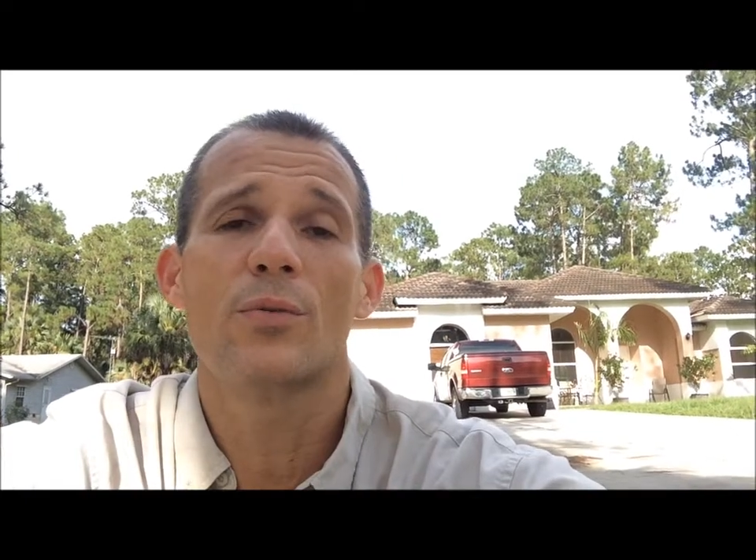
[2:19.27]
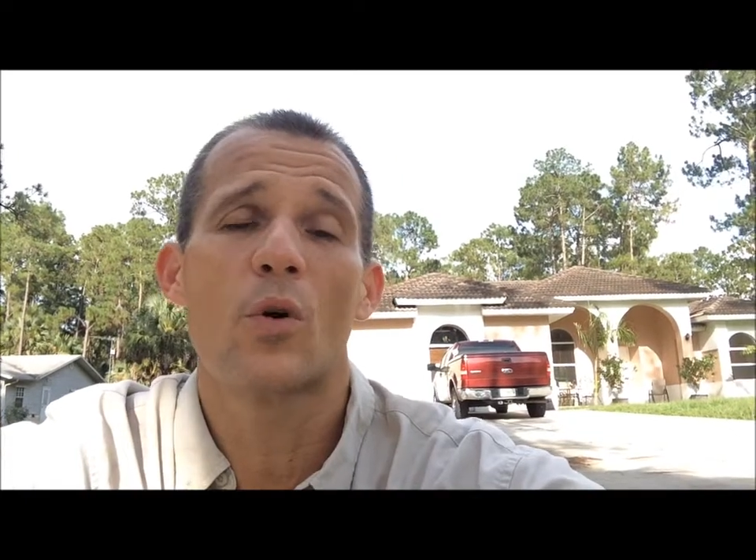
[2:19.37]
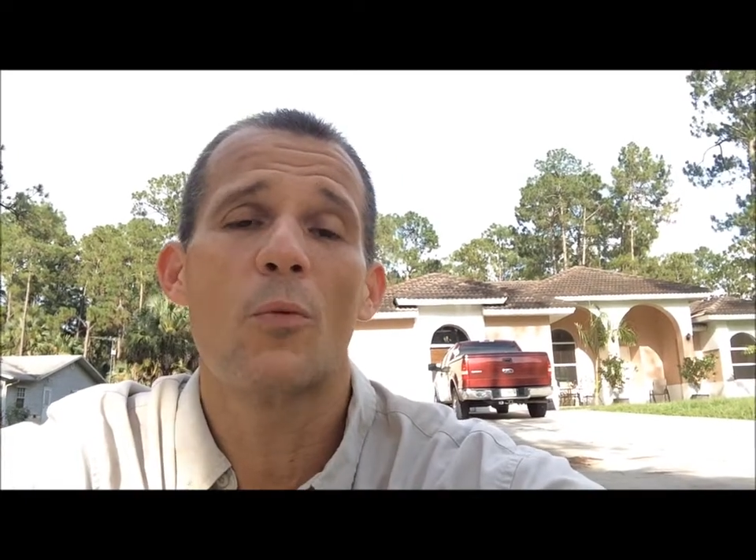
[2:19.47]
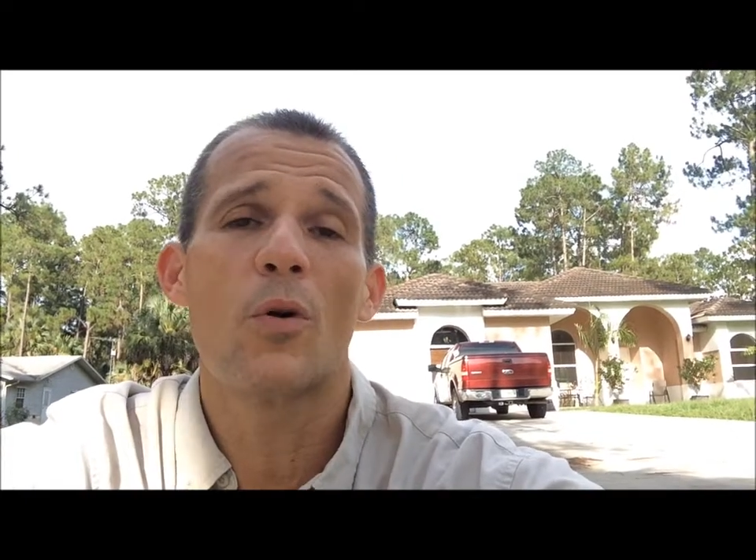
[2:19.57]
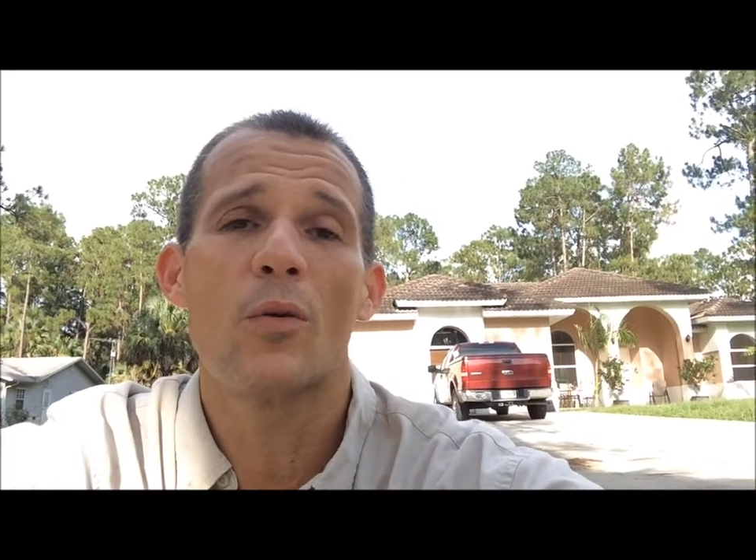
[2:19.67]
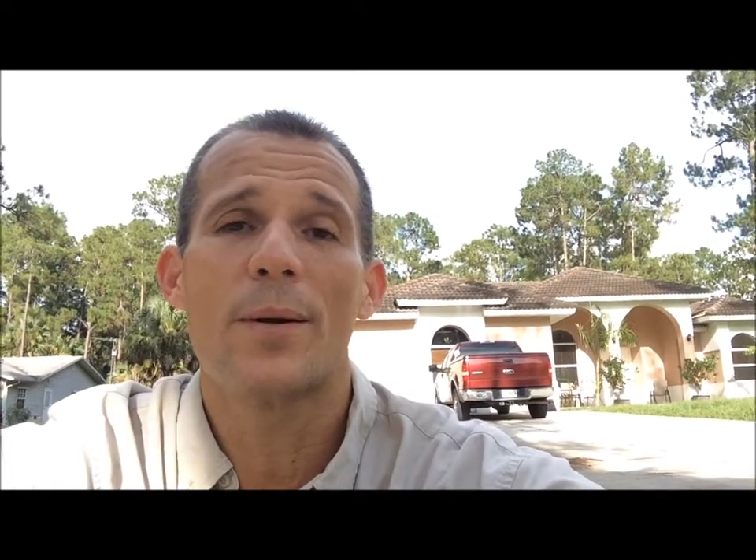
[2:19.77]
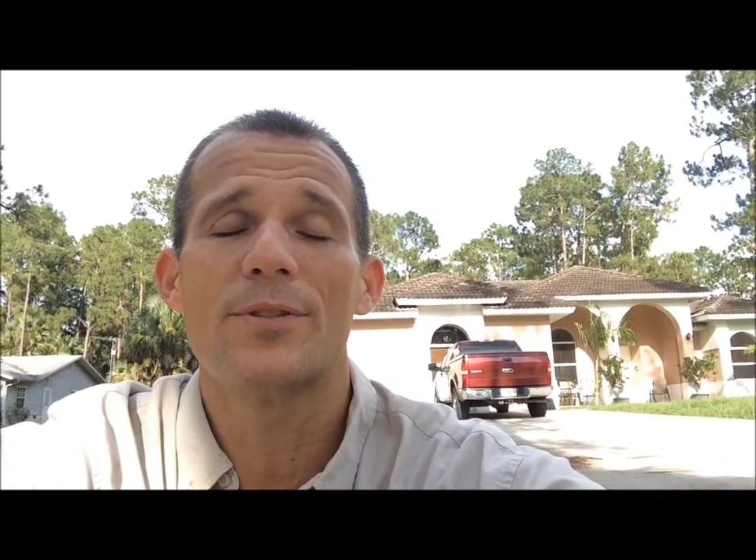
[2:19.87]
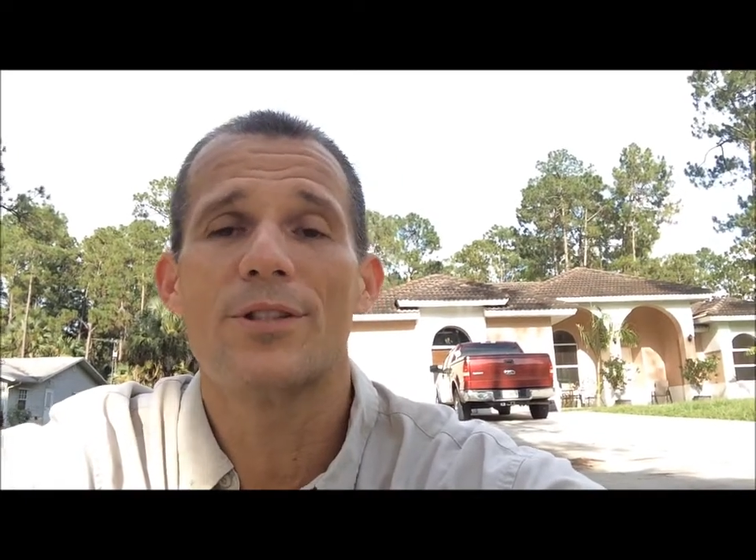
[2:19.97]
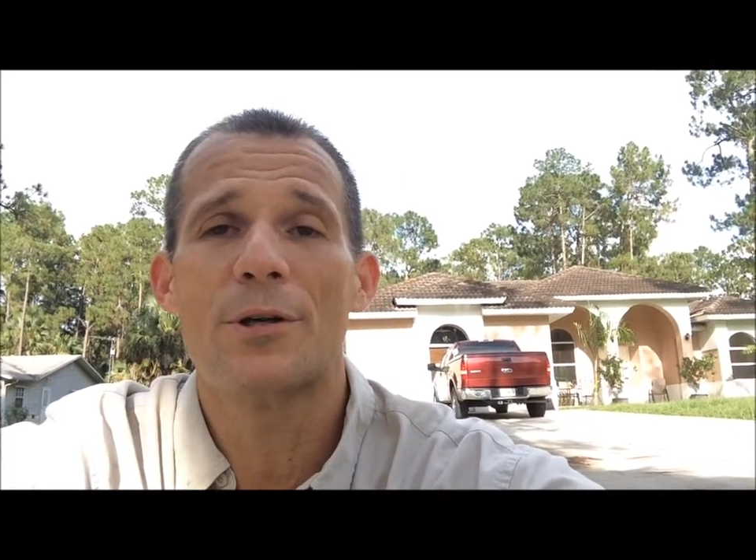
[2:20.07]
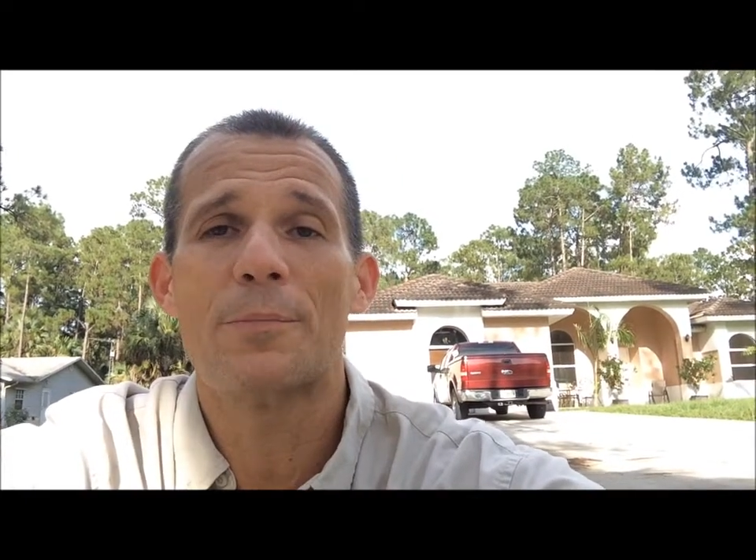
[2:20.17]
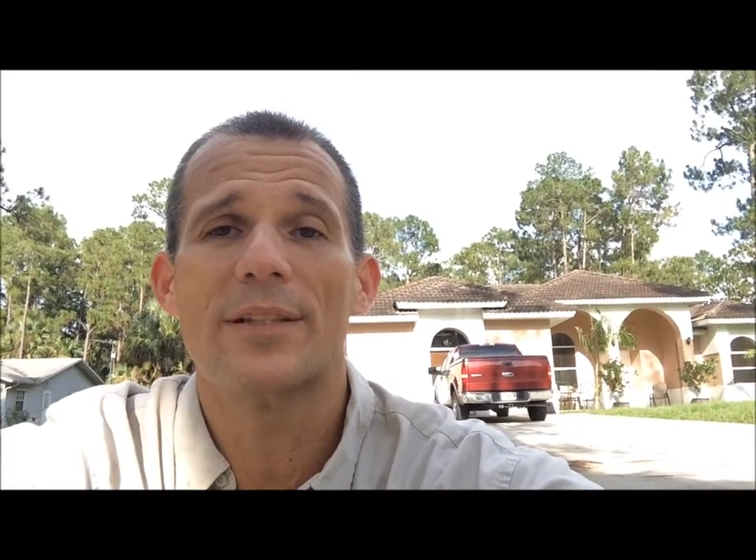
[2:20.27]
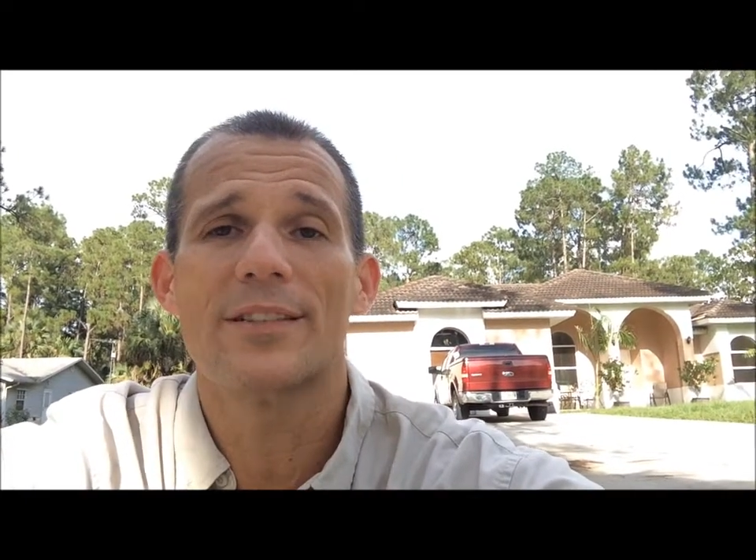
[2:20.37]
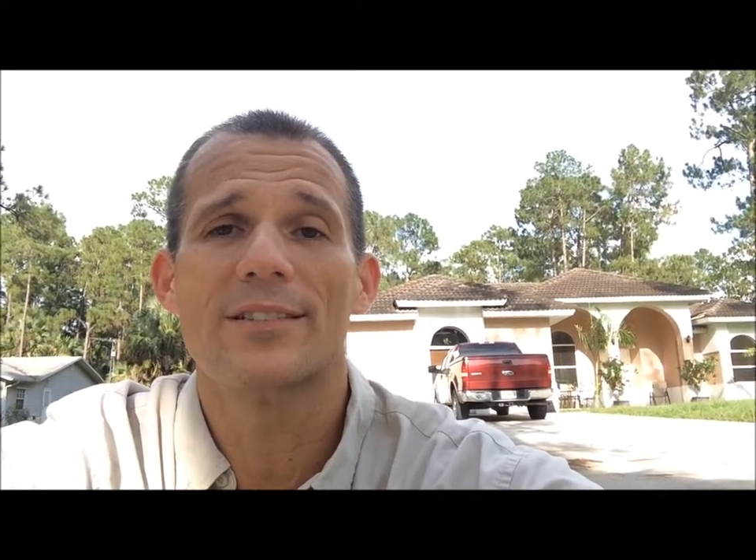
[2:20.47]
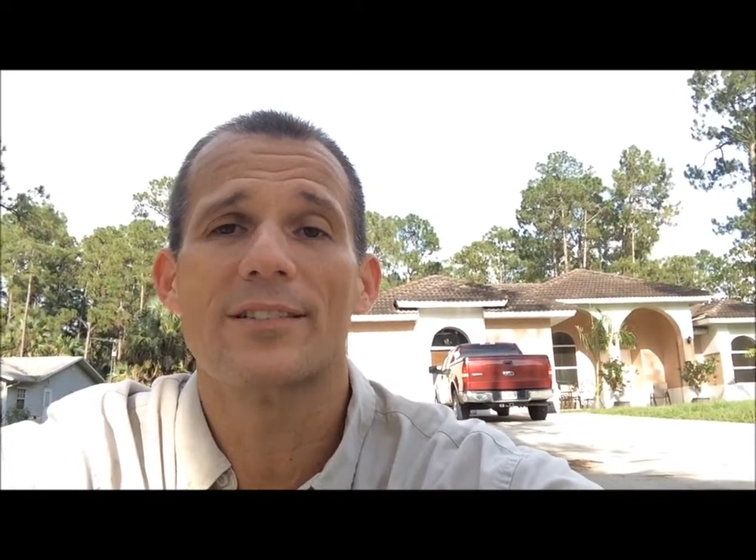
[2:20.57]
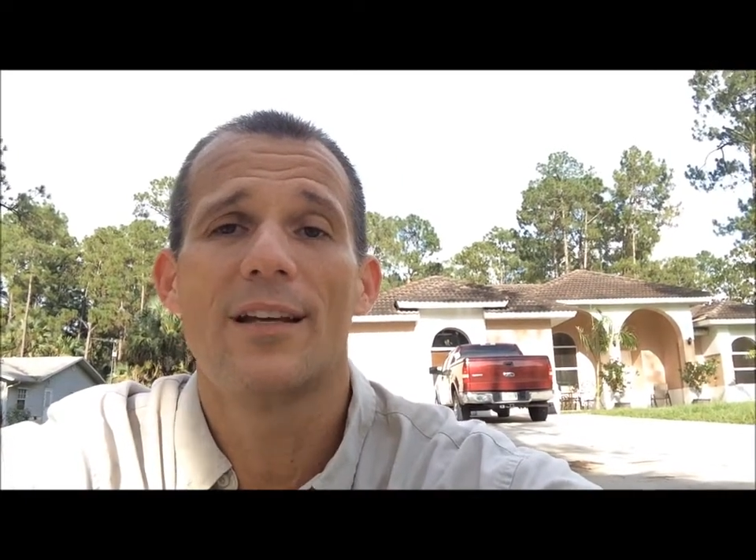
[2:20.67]
enroll more reps into your
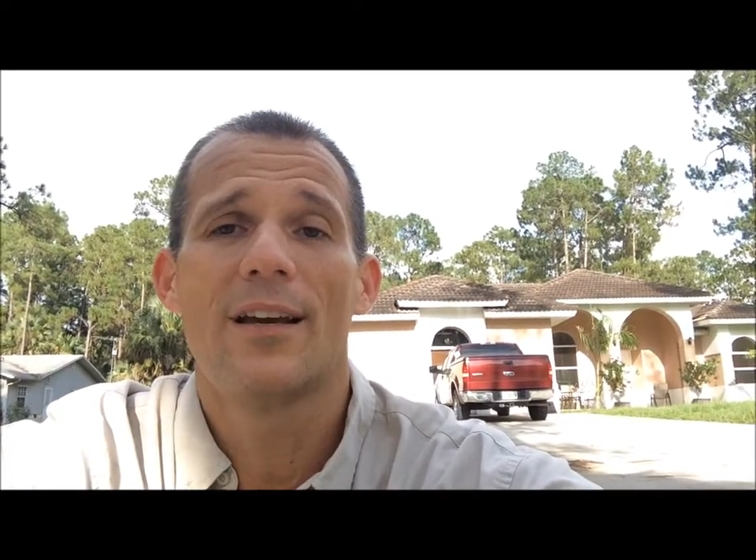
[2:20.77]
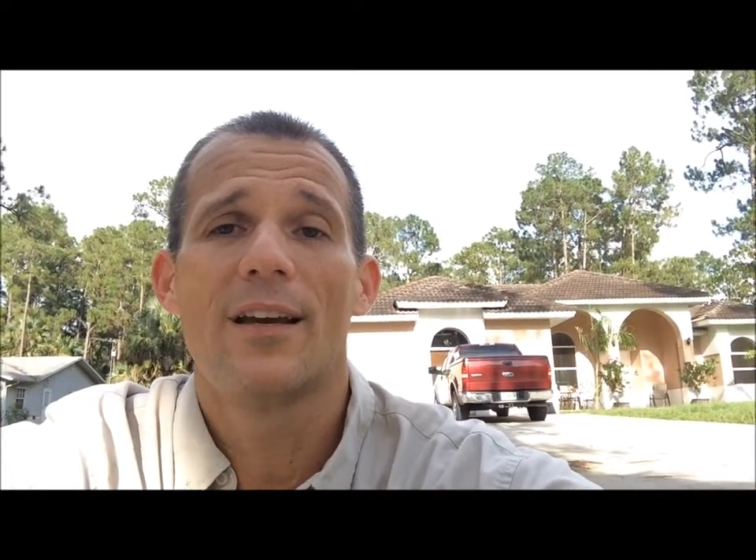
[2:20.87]
business.